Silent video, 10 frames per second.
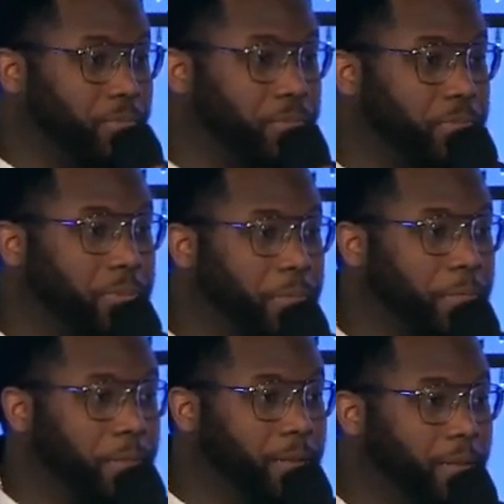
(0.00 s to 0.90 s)

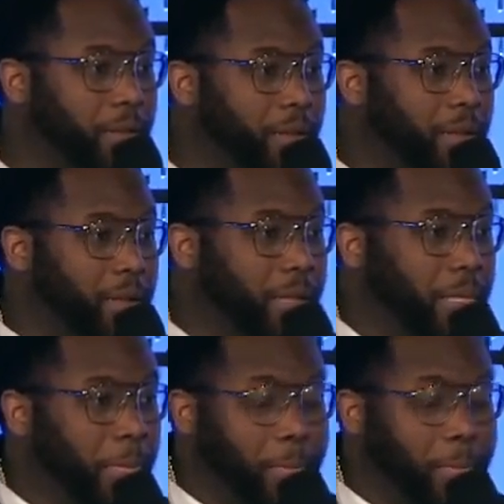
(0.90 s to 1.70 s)
[no speech]